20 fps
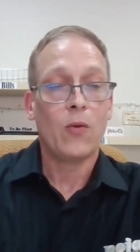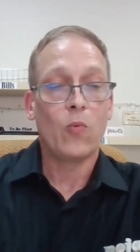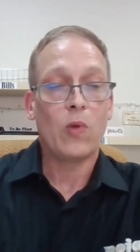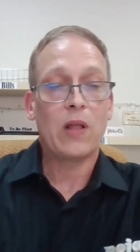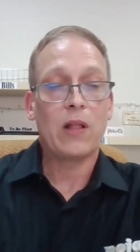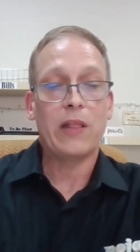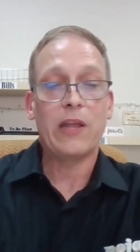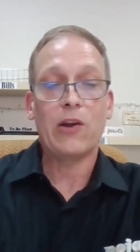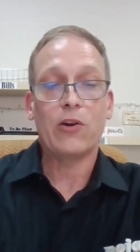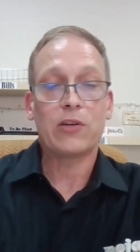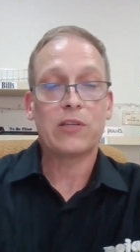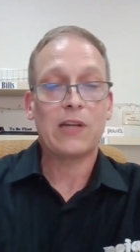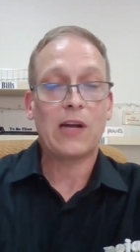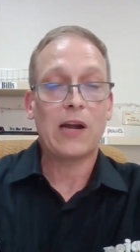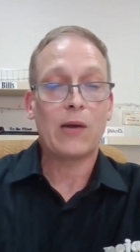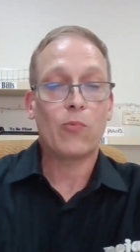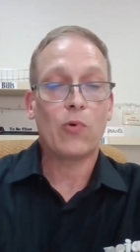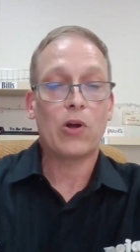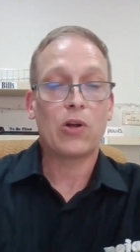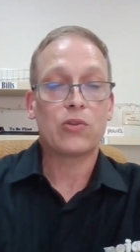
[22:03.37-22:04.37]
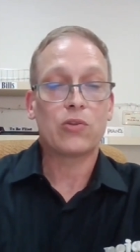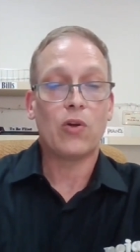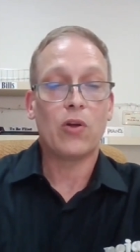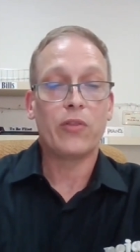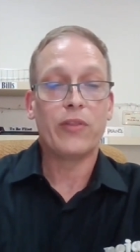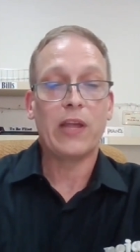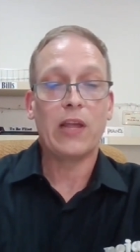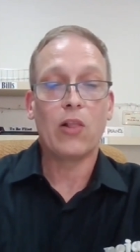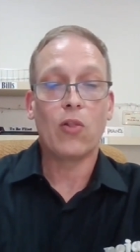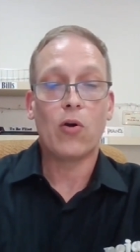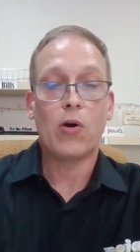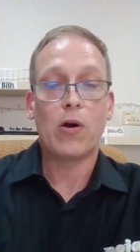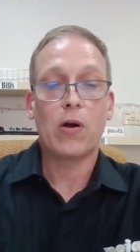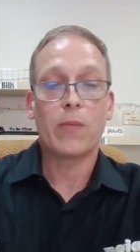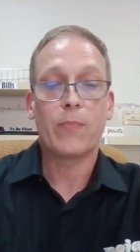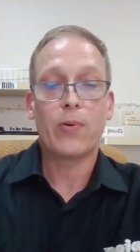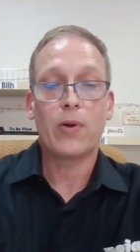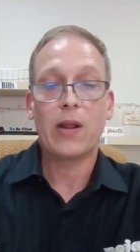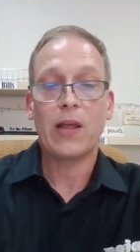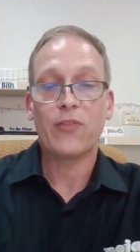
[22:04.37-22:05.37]
we clean our sidewalks all day
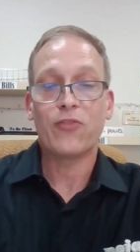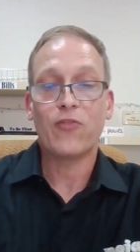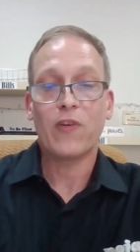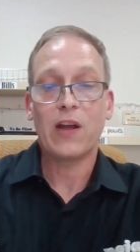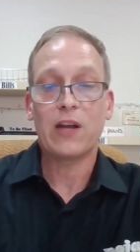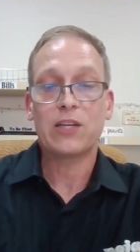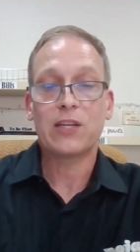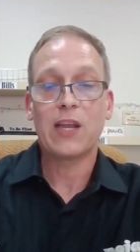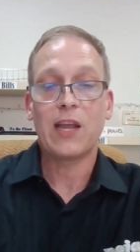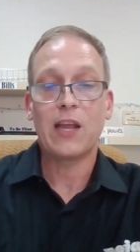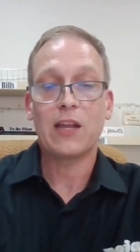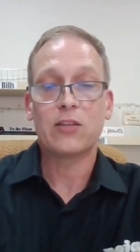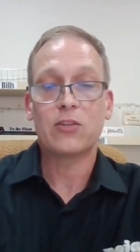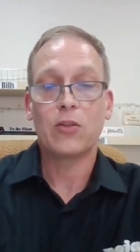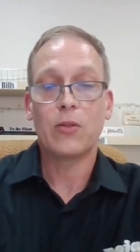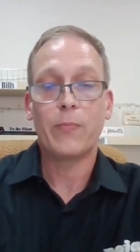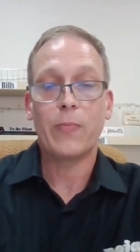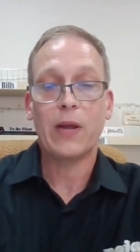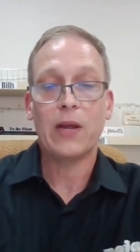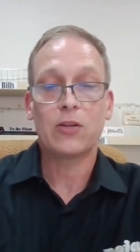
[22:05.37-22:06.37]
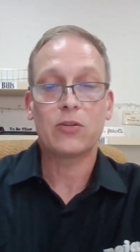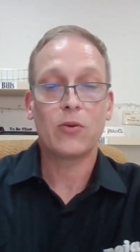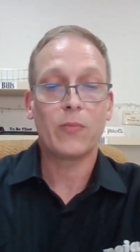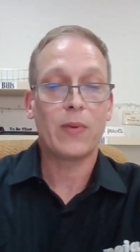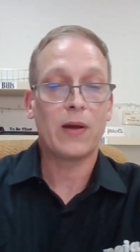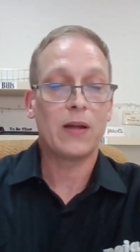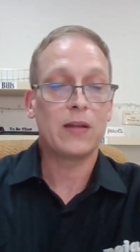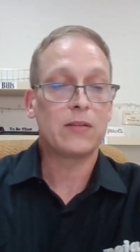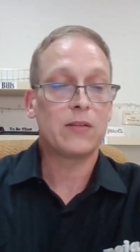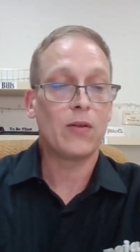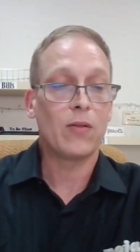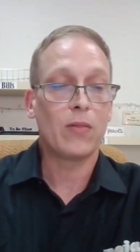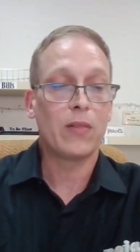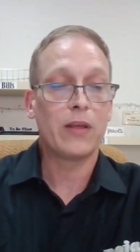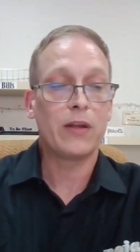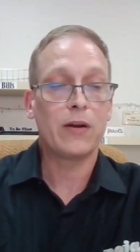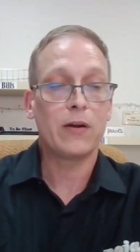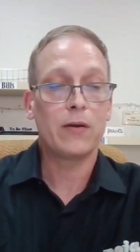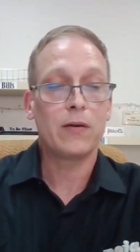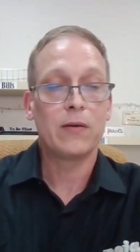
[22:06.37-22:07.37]
long, put out trash cans so the passerbys don't
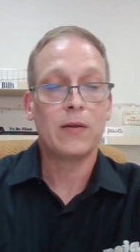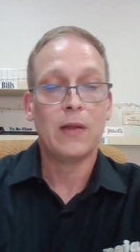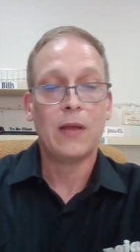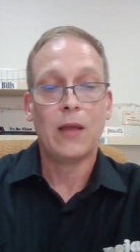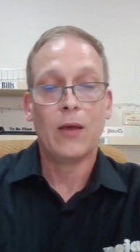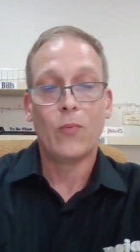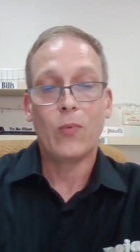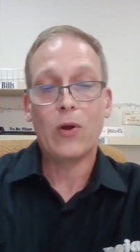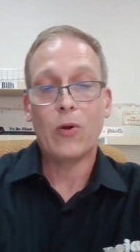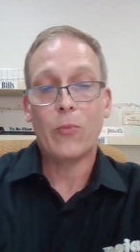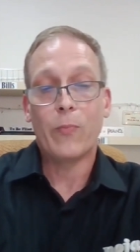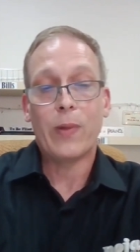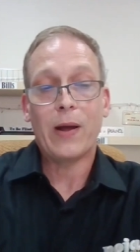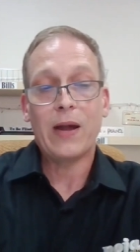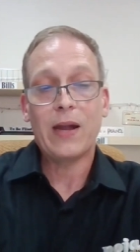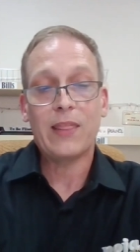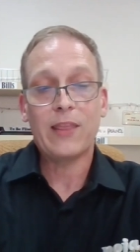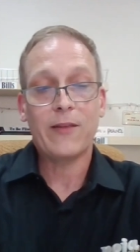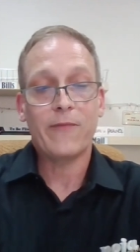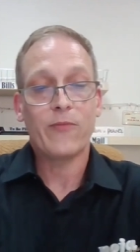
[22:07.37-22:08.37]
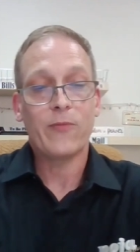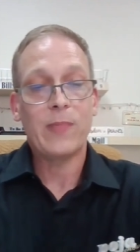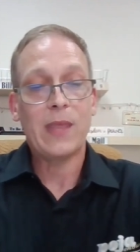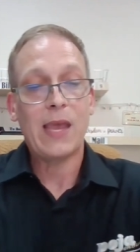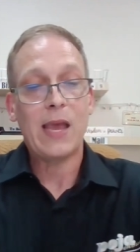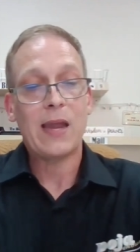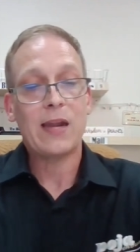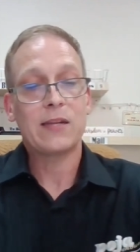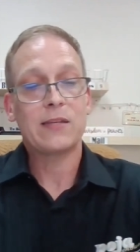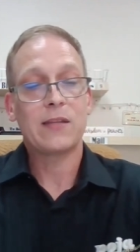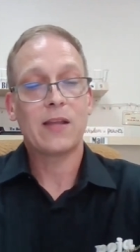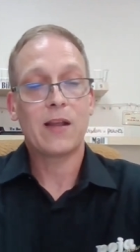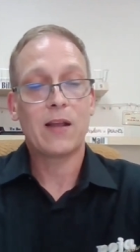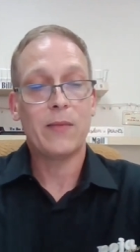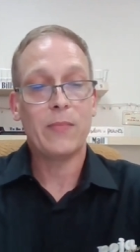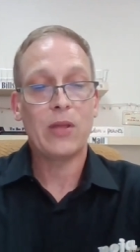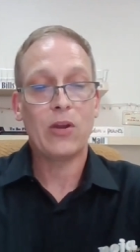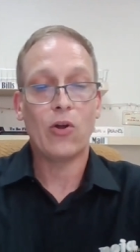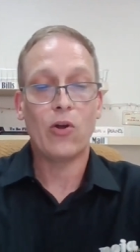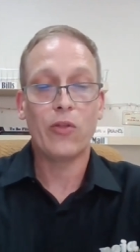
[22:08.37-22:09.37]
litter. We don't buy anything from the addicts that
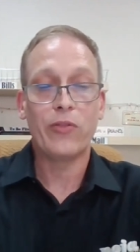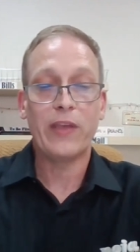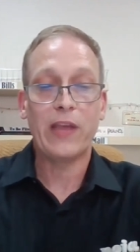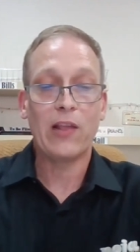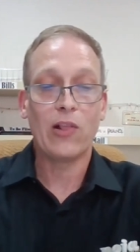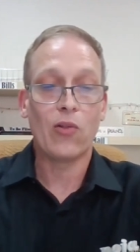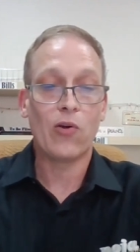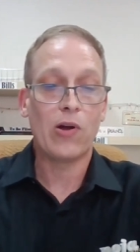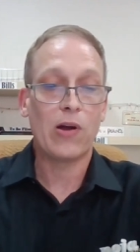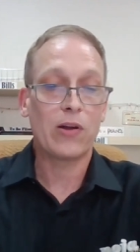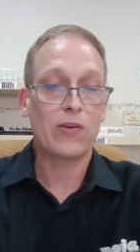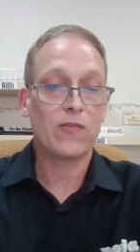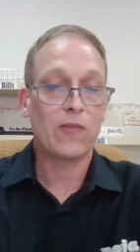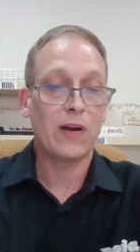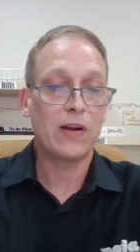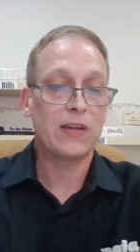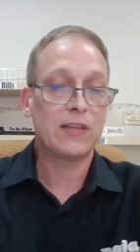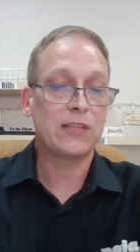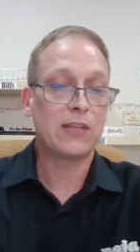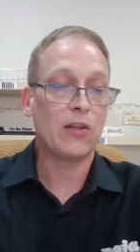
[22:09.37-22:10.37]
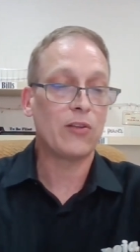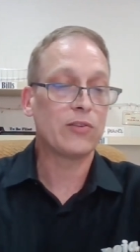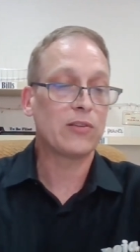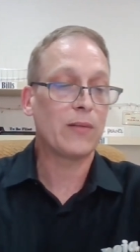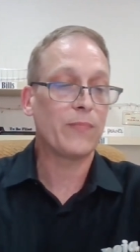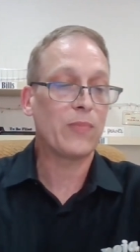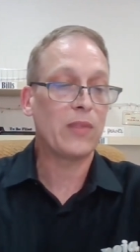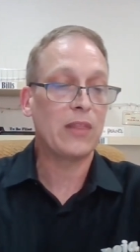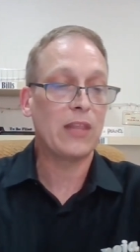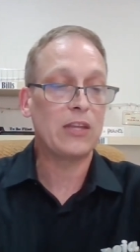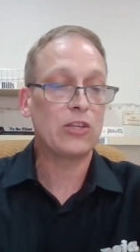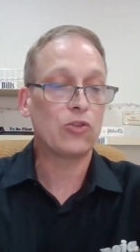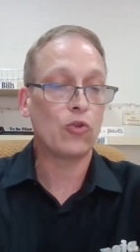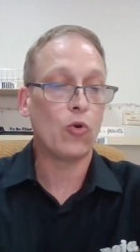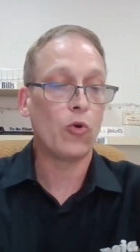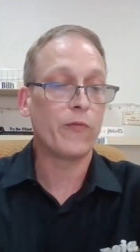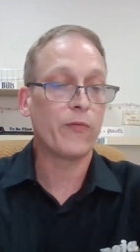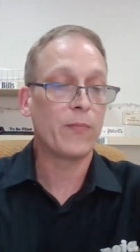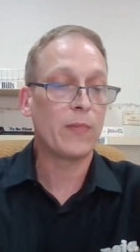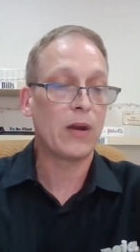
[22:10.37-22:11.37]
come in all day long trying to sell something they
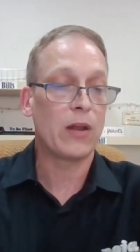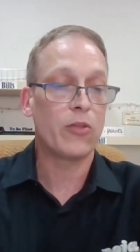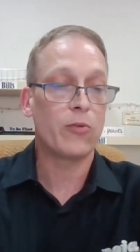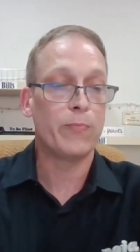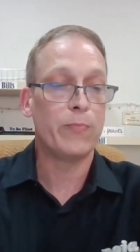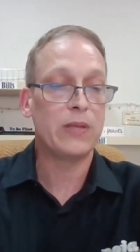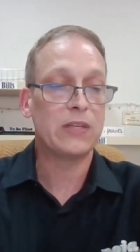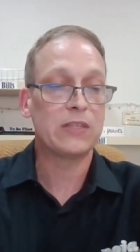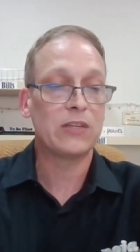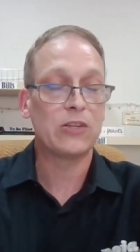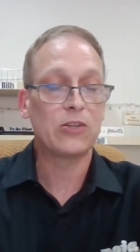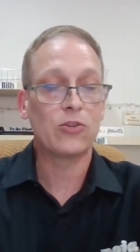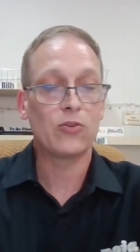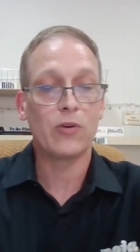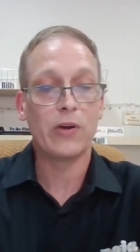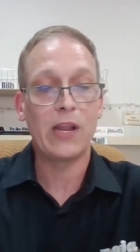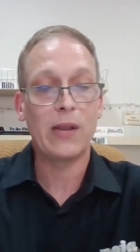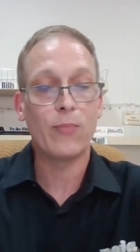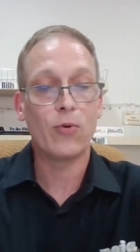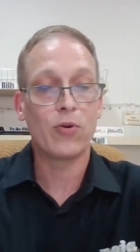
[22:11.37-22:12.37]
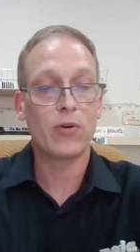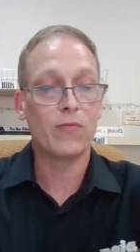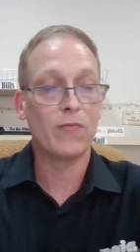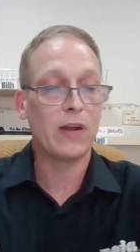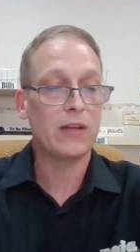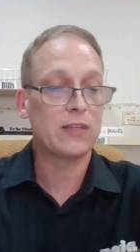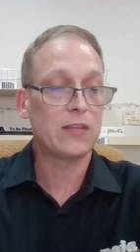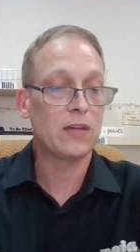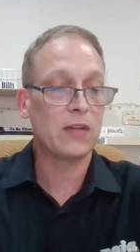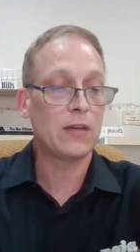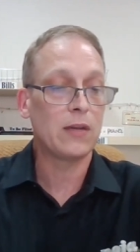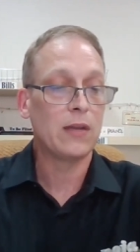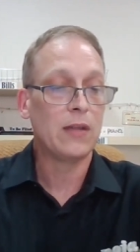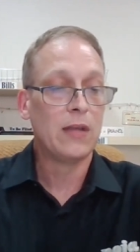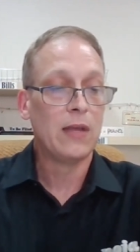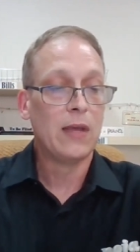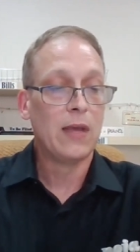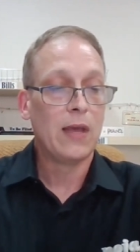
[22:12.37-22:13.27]
stole mm. from another business or neighborhood resident.